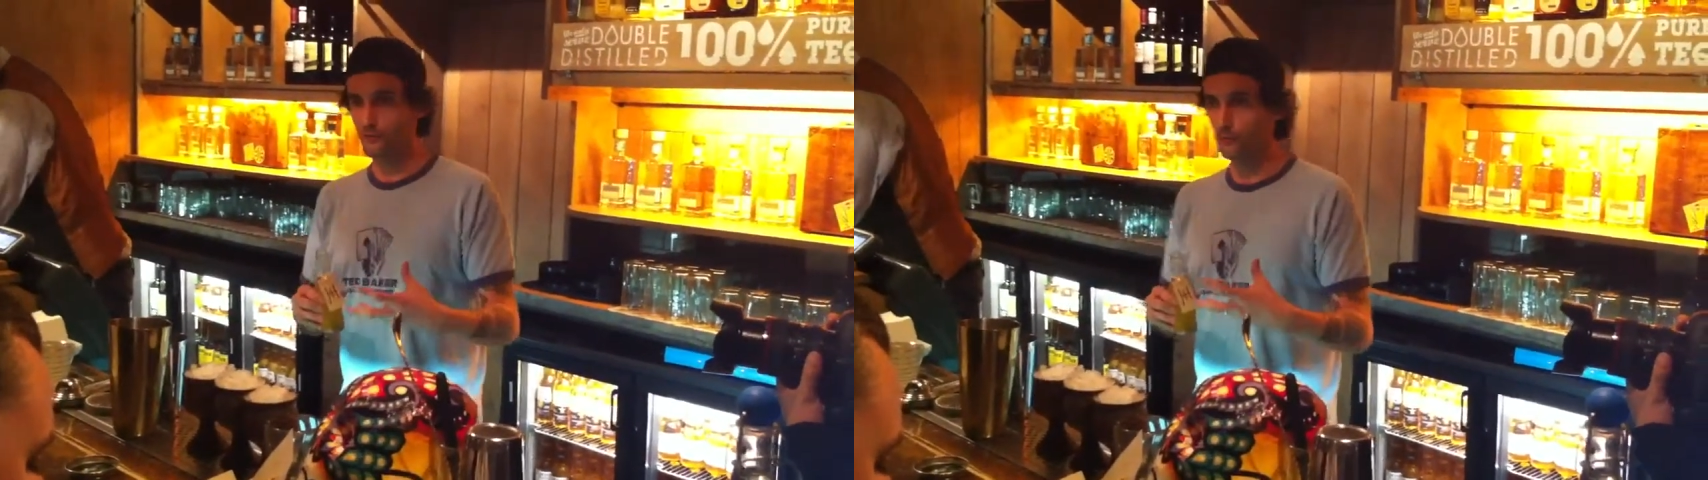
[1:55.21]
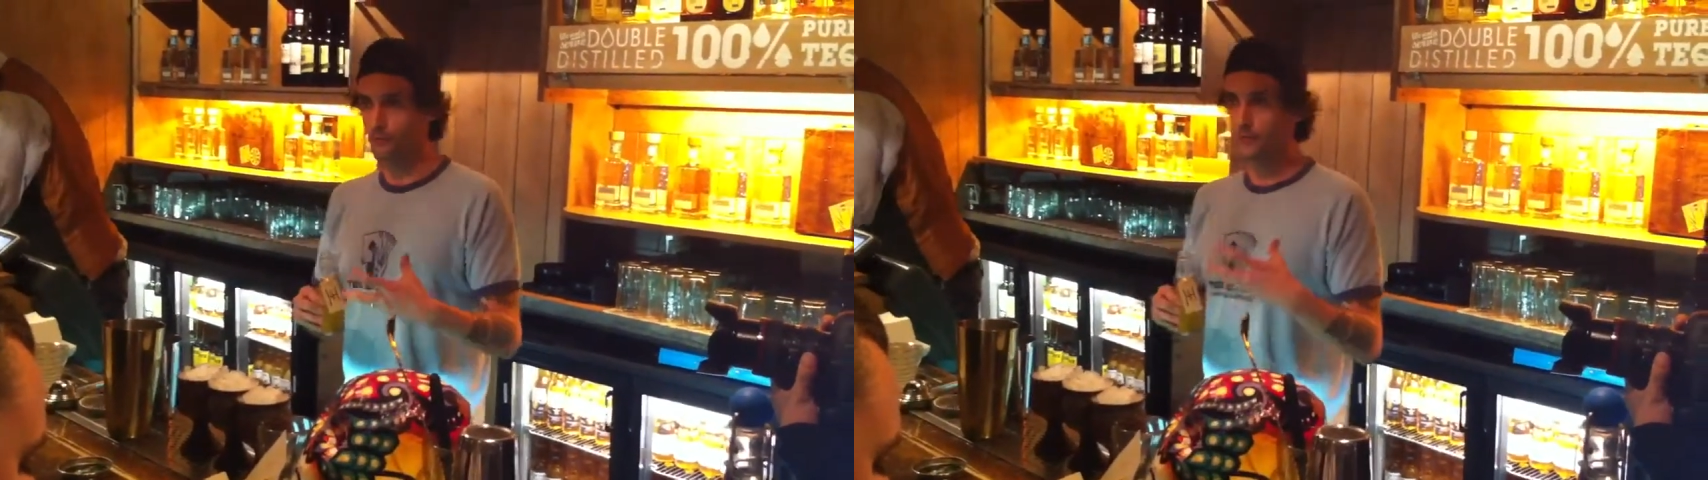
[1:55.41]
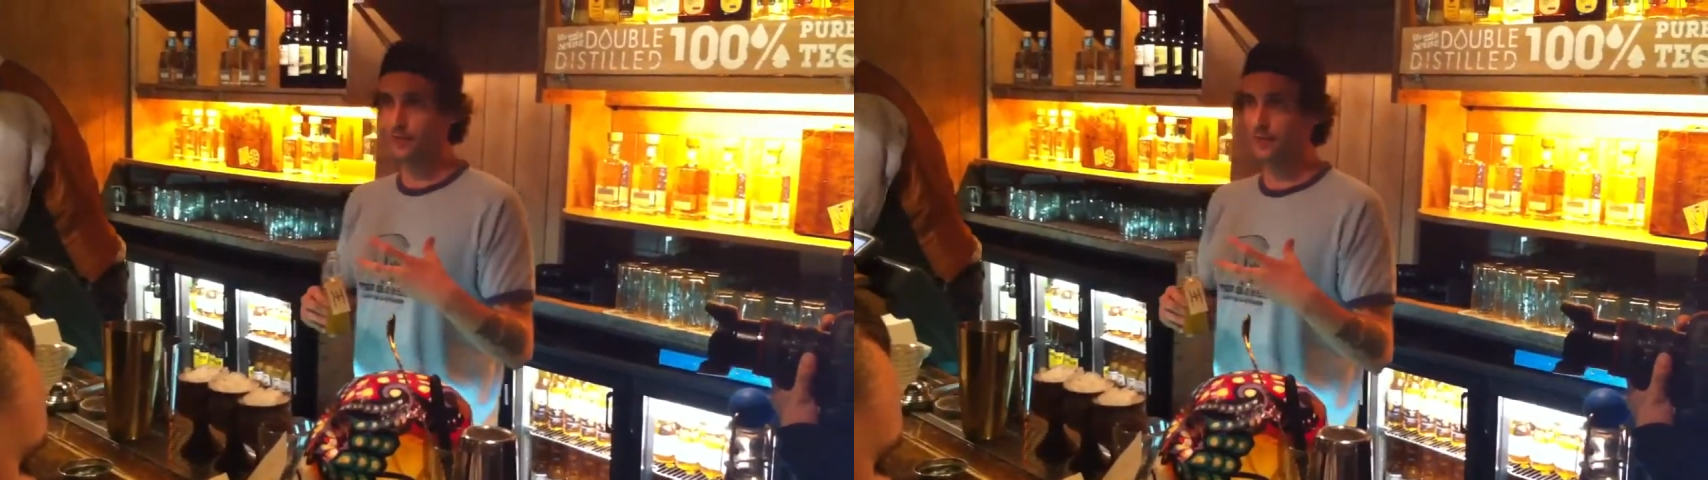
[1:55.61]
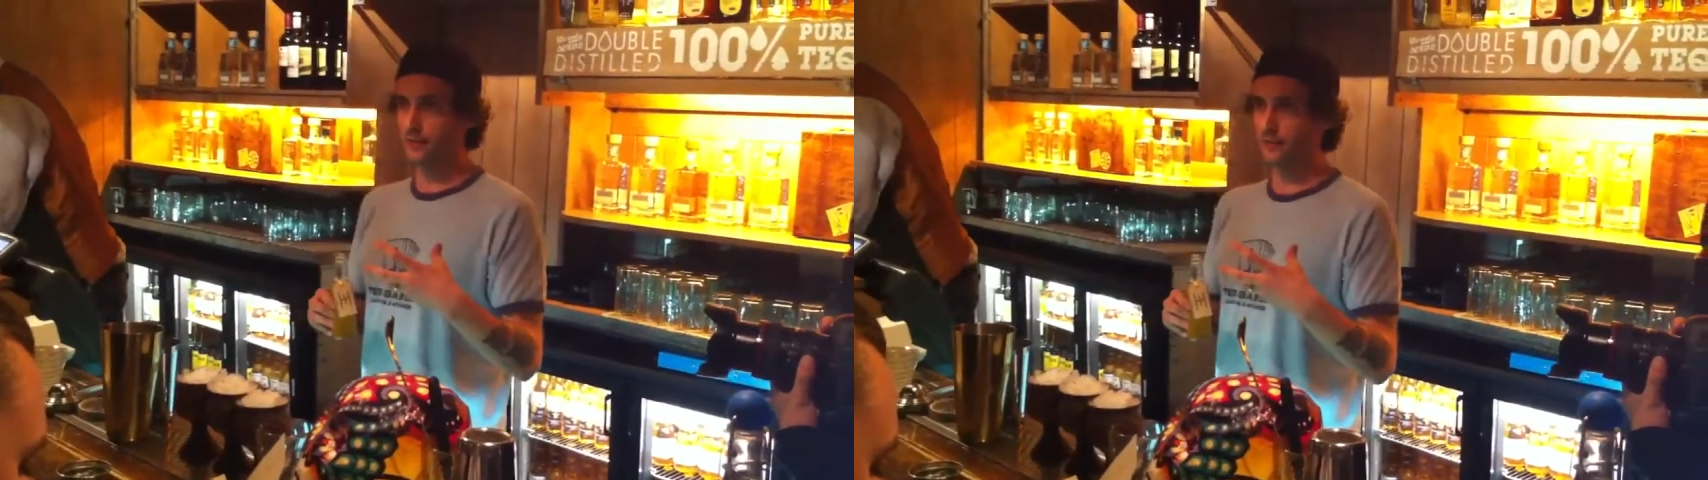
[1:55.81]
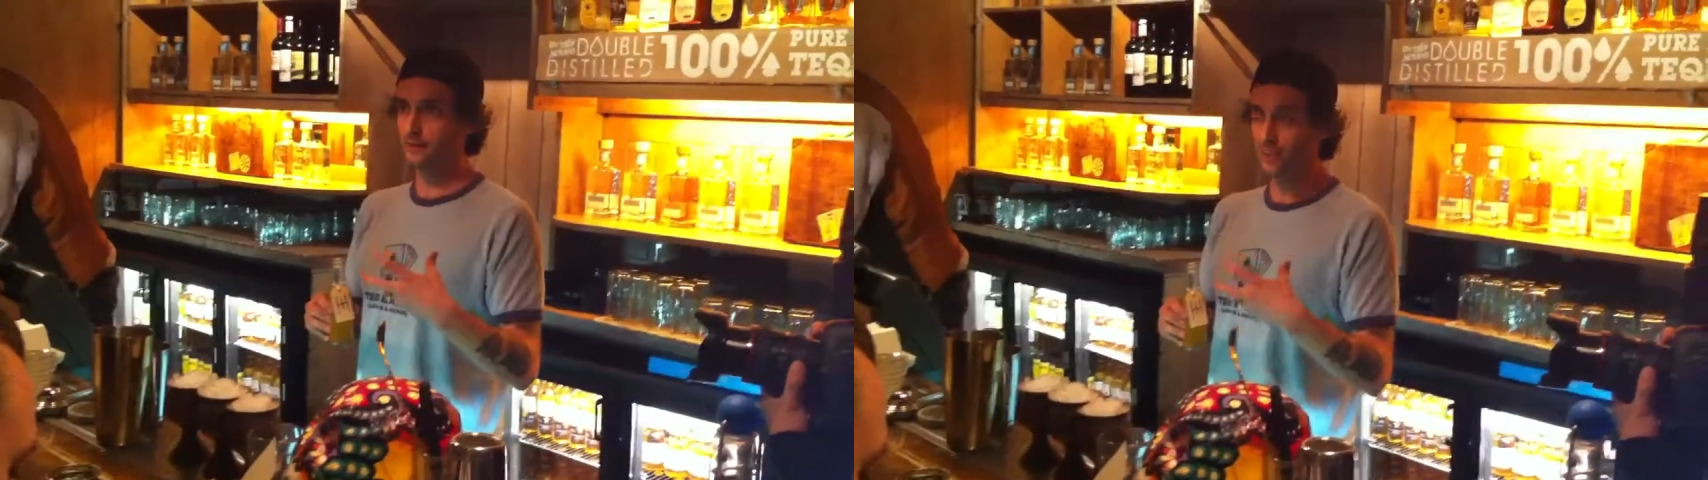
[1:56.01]
fruits,
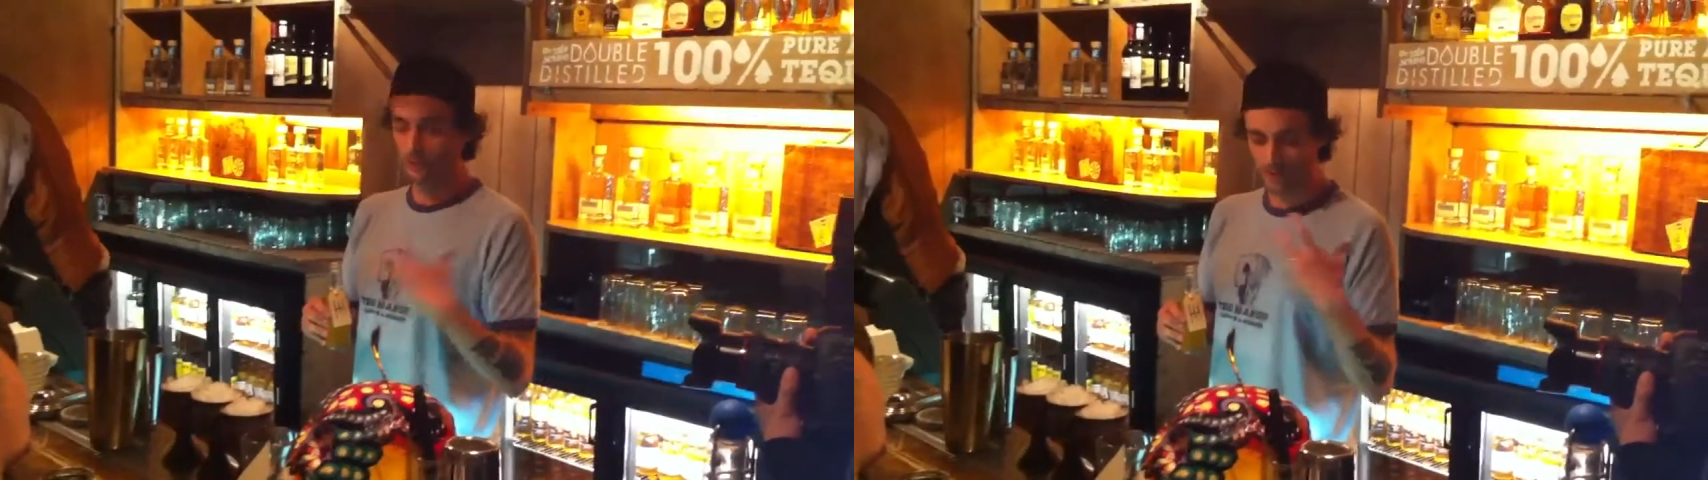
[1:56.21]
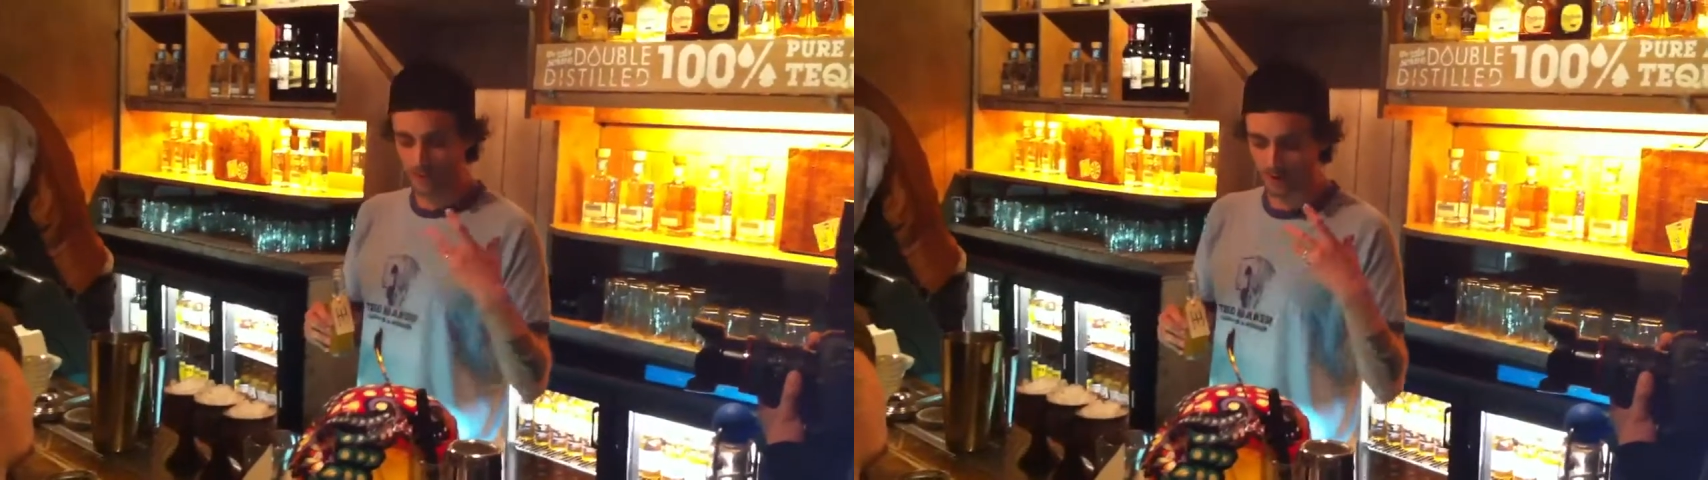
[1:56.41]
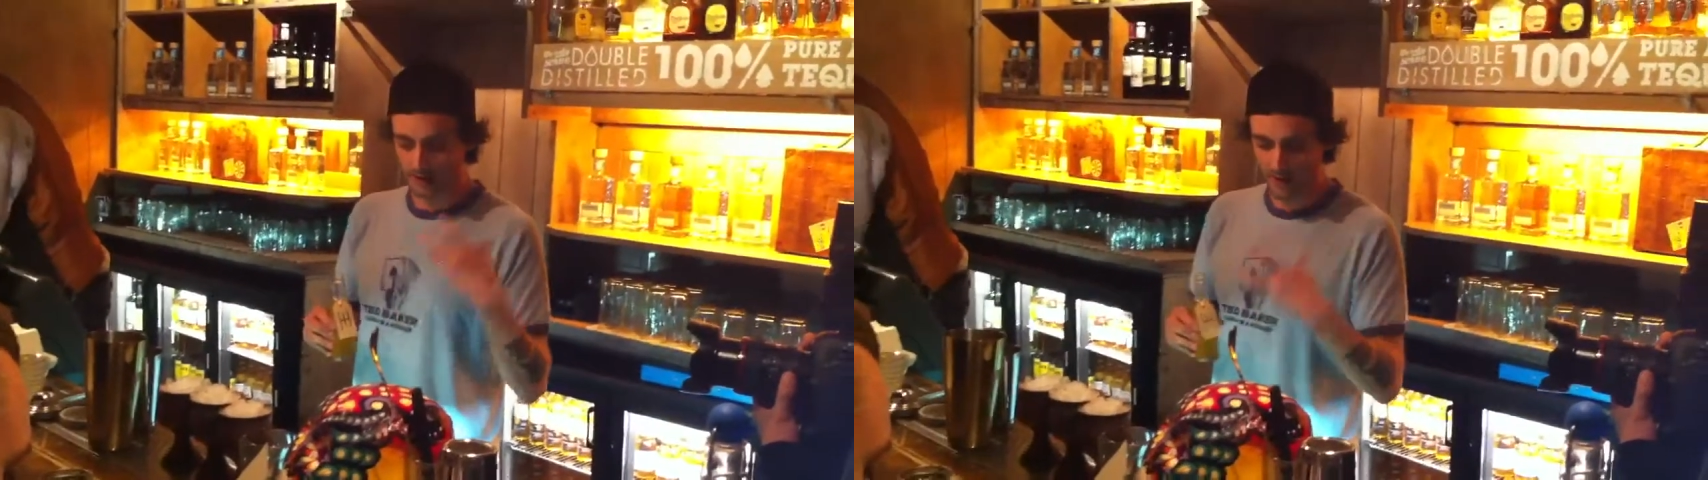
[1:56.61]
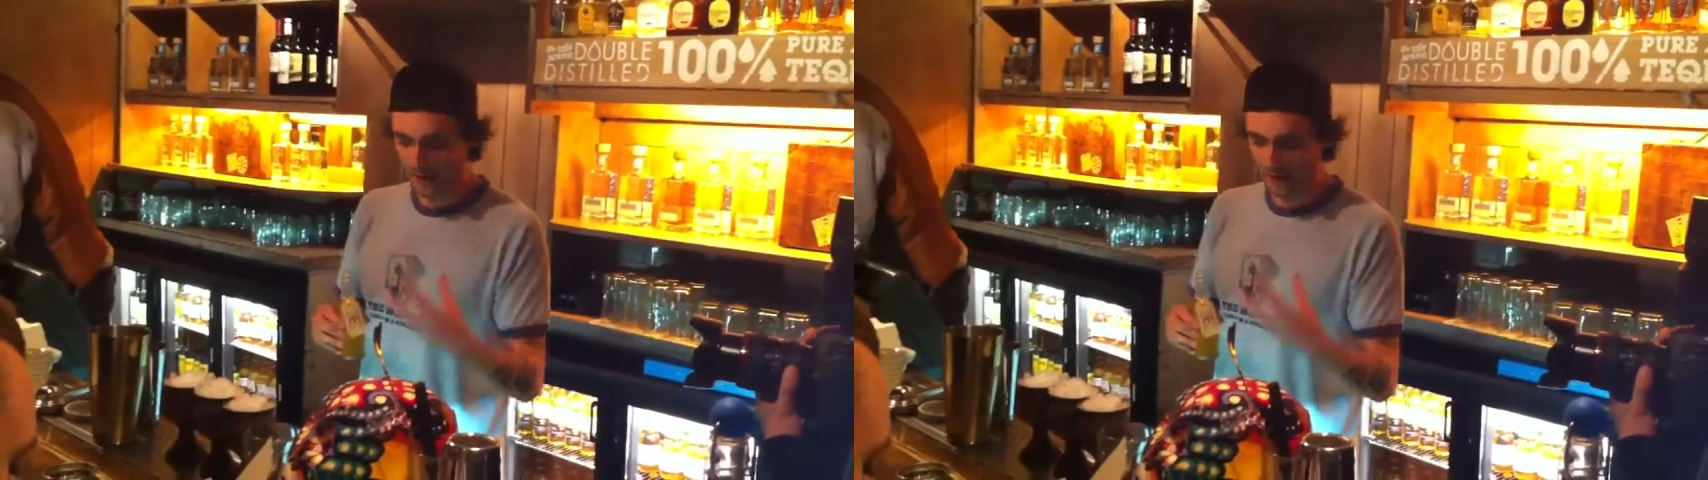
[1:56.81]
and they use it in